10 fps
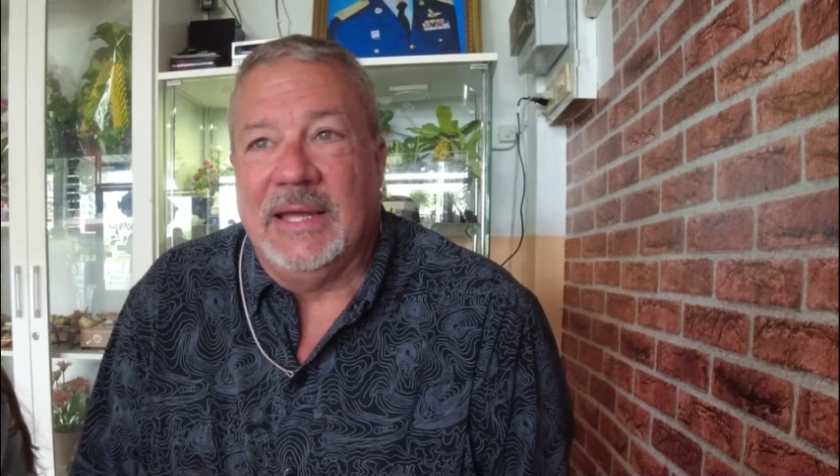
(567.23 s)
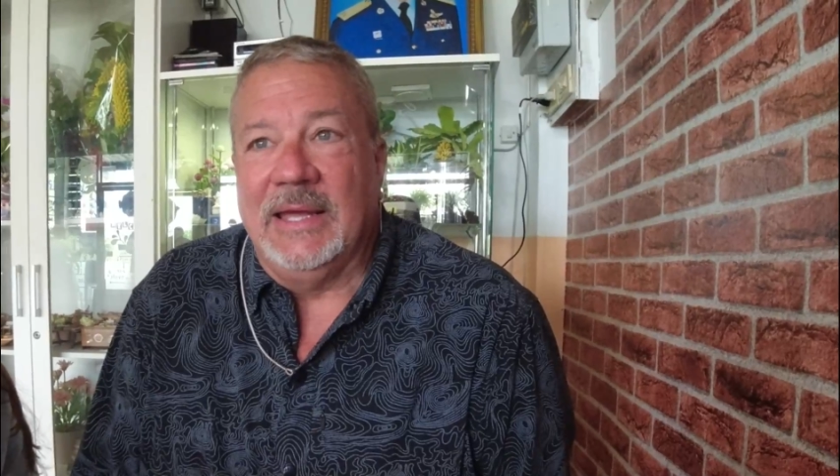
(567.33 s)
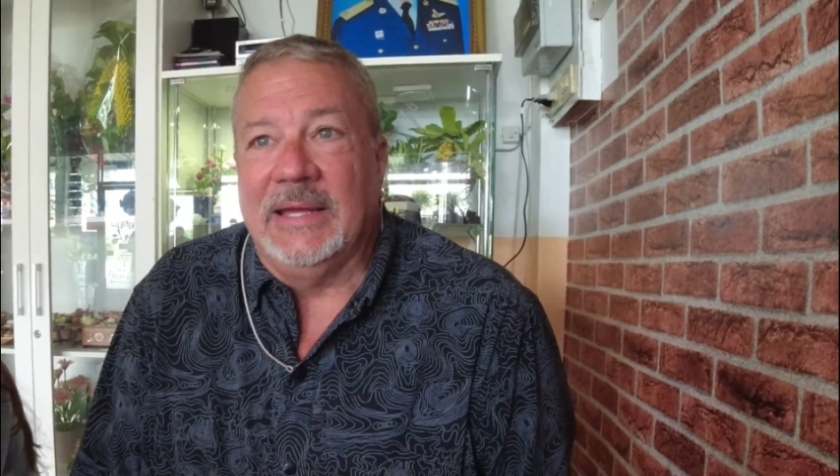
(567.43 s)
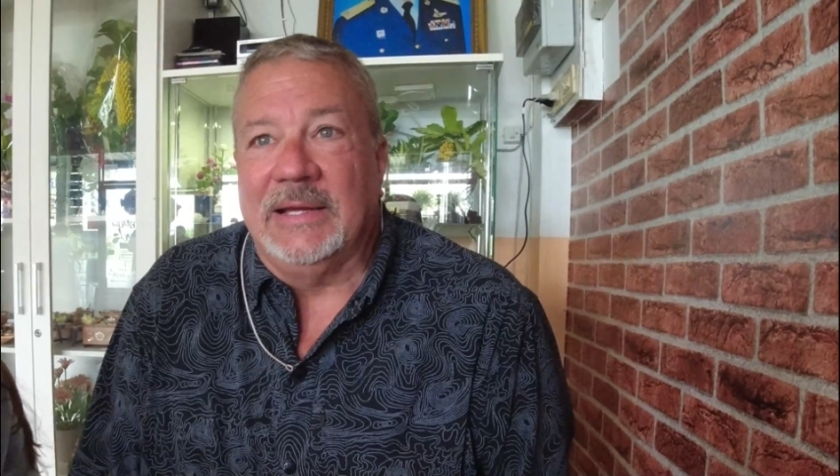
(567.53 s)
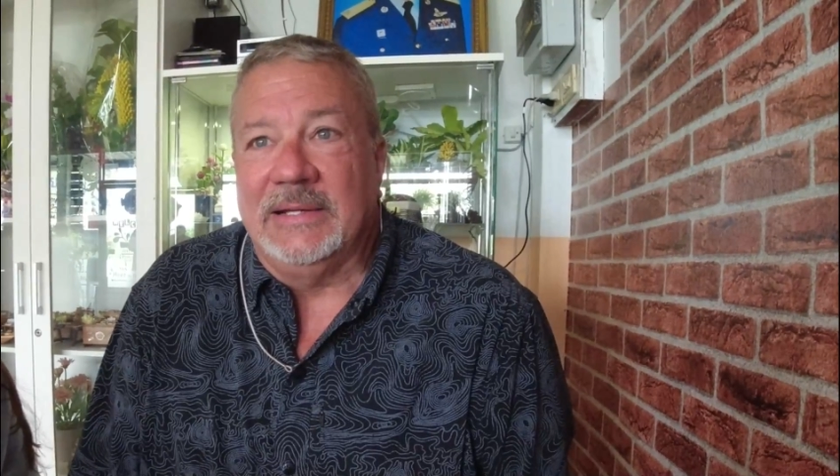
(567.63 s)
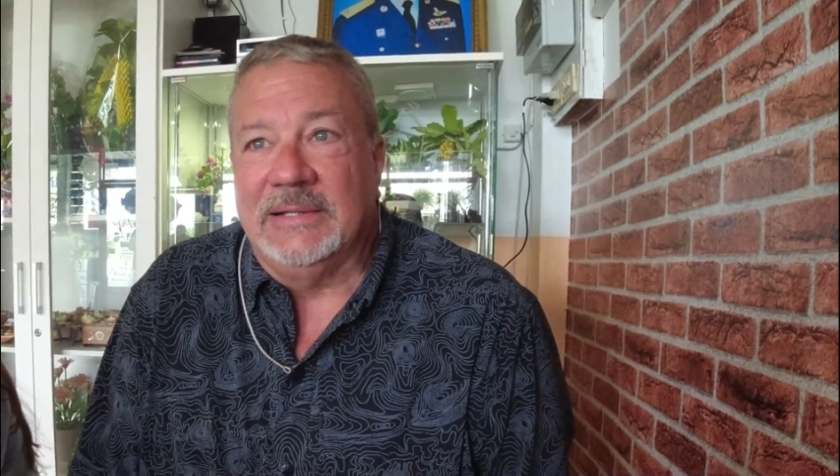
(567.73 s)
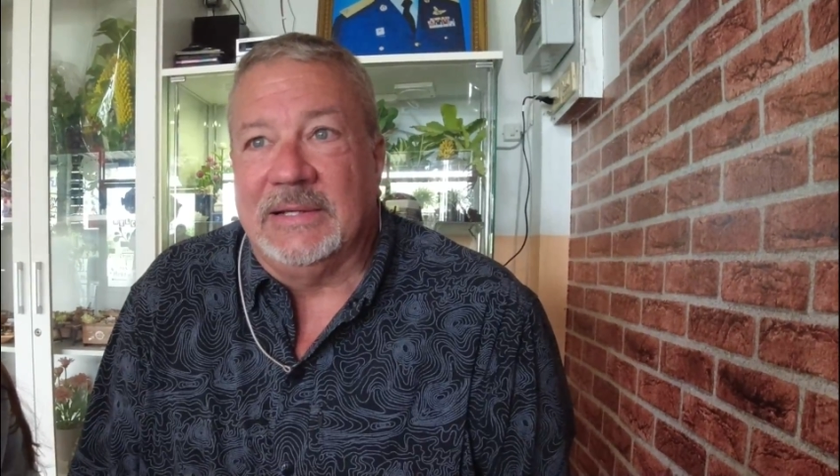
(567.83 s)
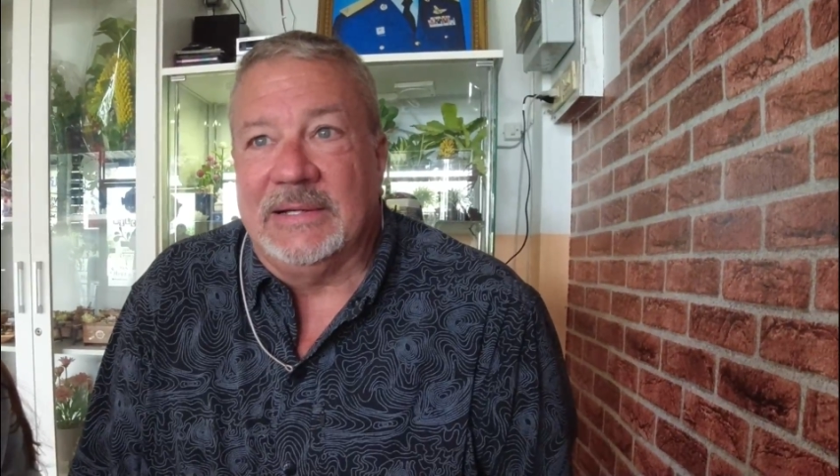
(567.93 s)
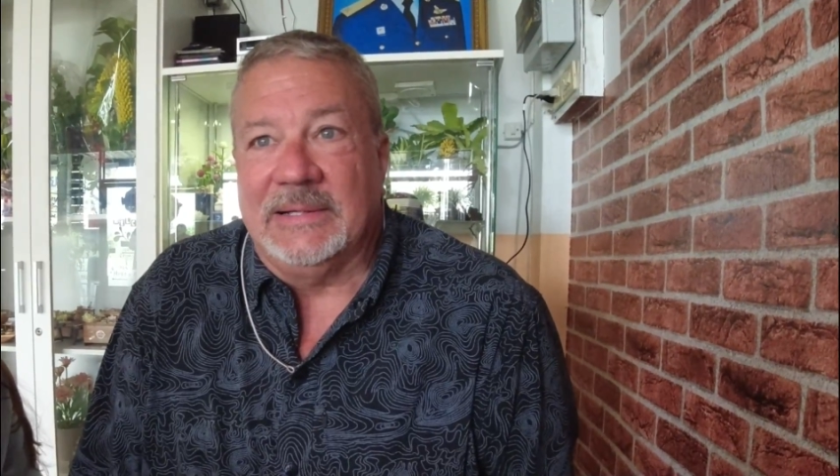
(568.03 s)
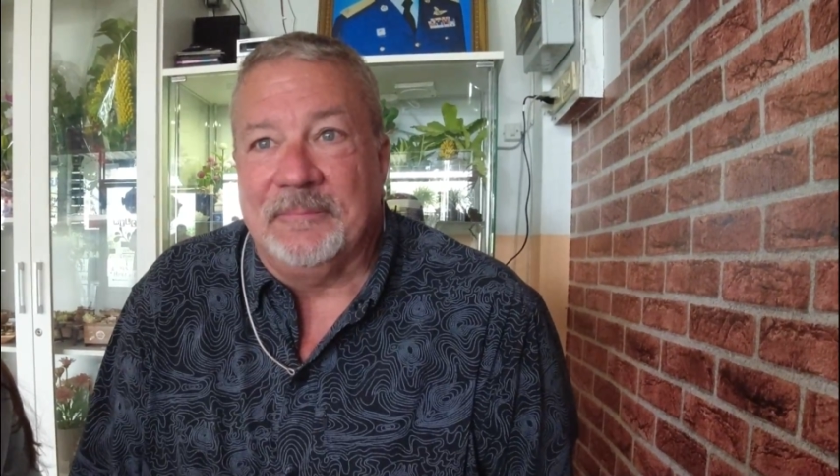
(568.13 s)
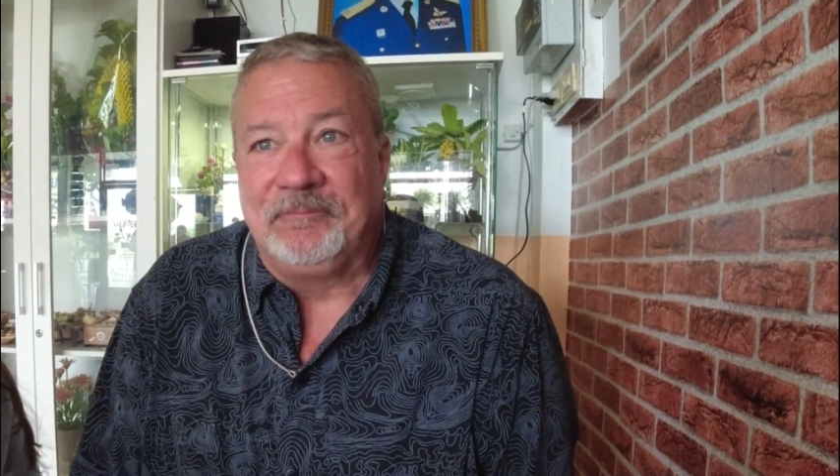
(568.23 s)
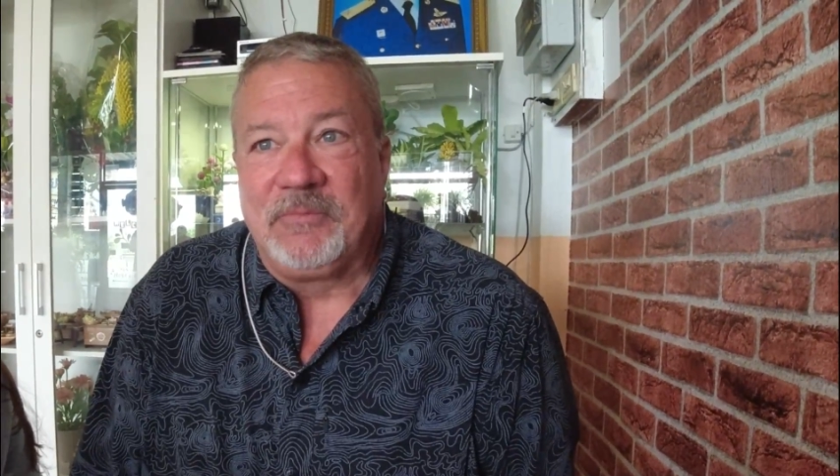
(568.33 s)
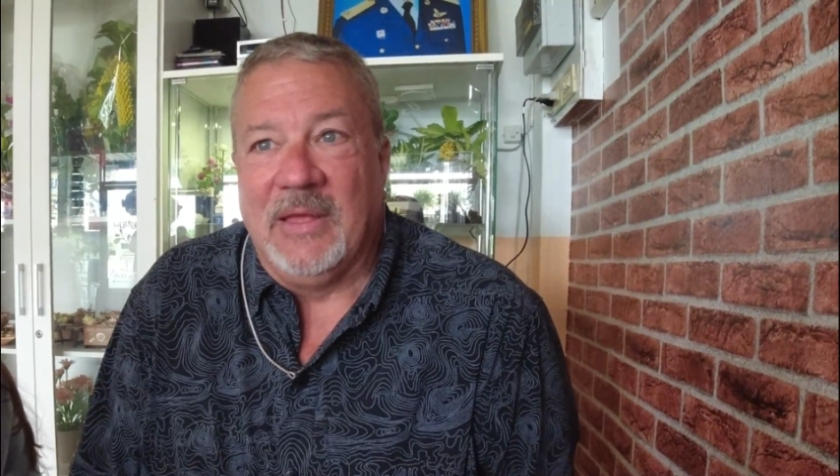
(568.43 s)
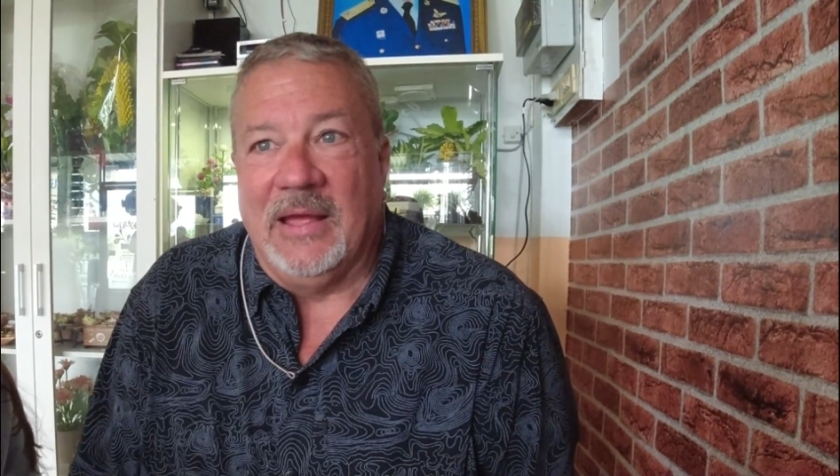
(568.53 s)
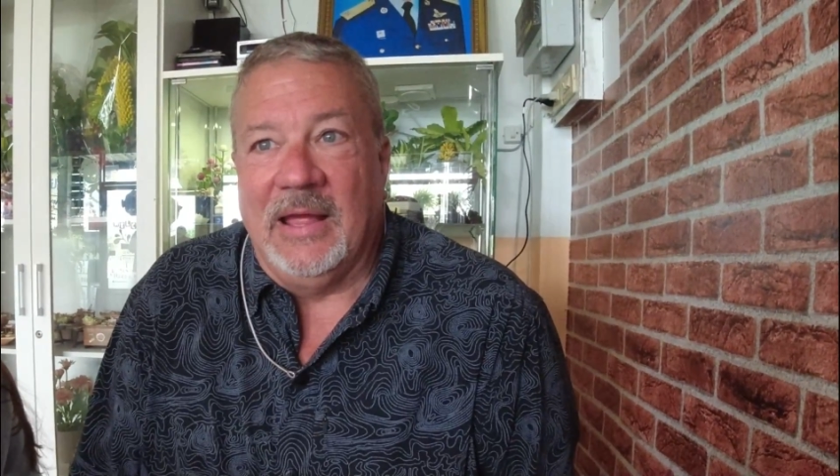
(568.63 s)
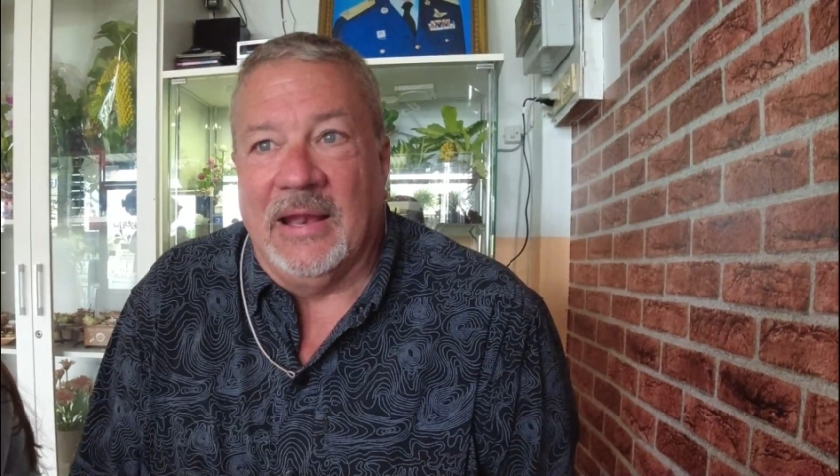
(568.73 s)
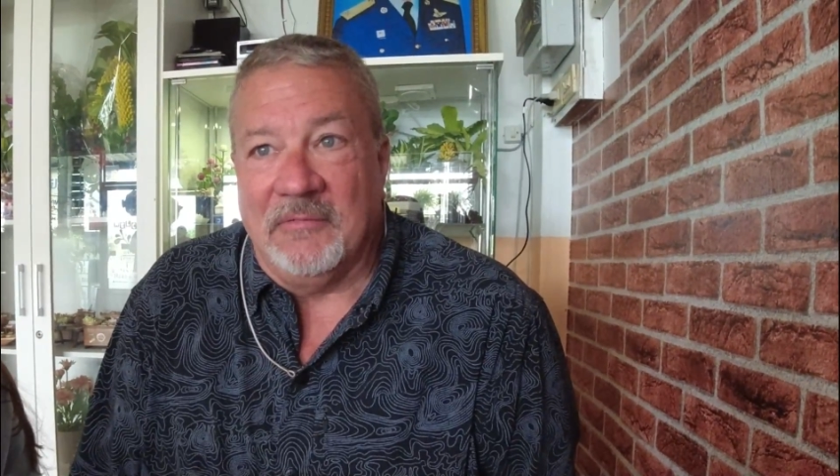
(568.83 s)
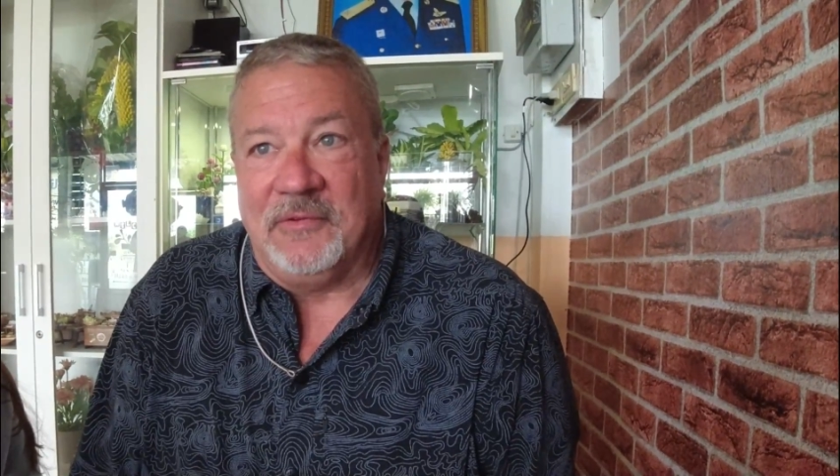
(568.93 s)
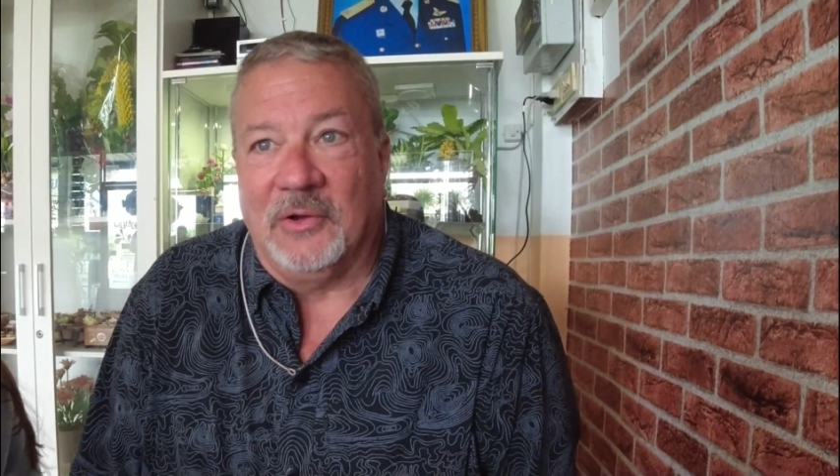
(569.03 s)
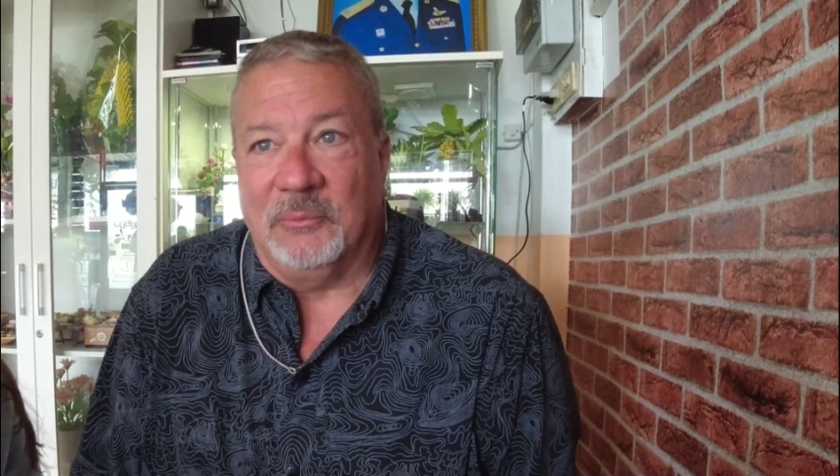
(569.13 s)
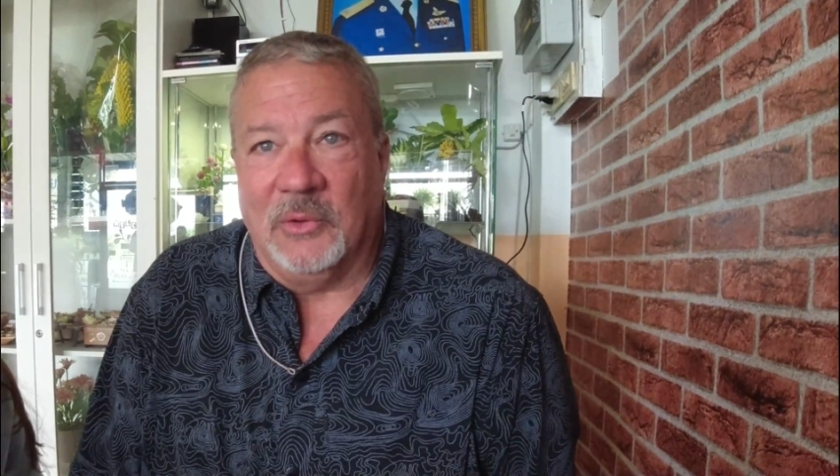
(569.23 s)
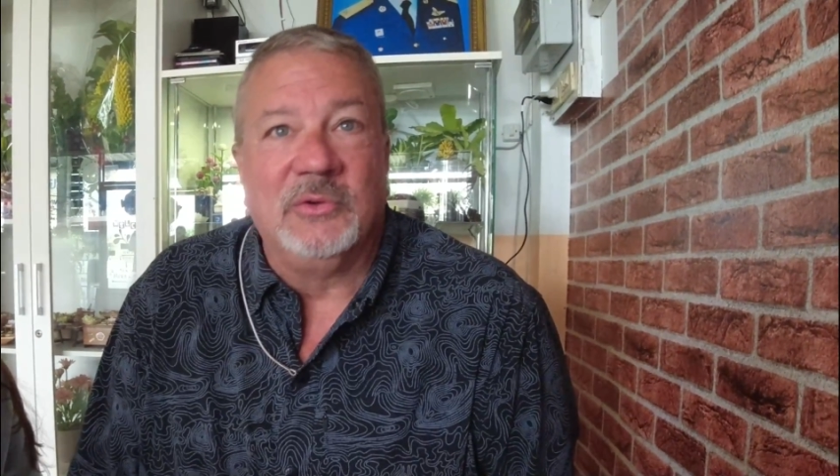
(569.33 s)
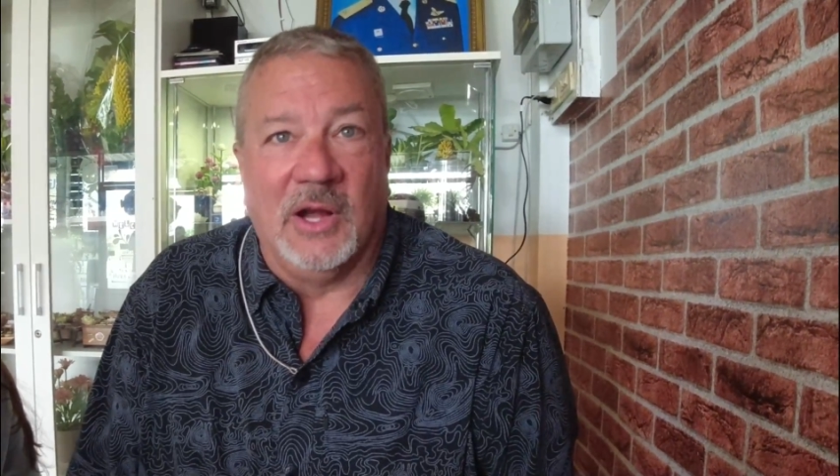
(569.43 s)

and I felt real